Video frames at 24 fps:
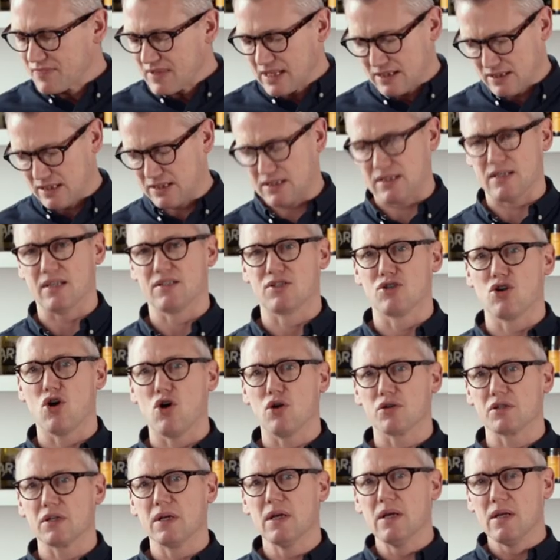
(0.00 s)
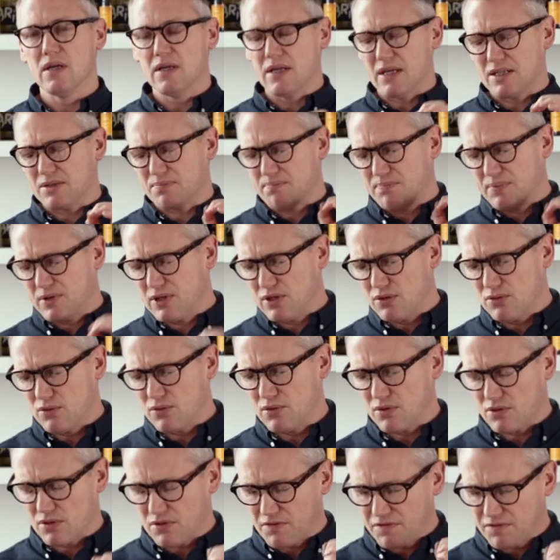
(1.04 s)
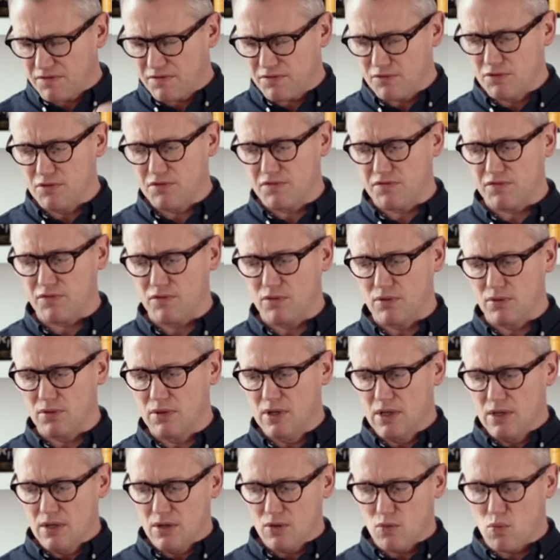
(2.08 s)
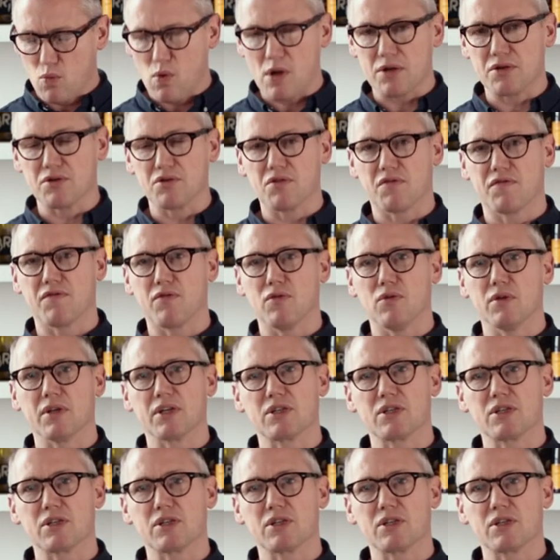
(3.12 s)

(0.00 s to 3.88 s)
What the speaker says: This does not. It's pure, fruitful, wonderful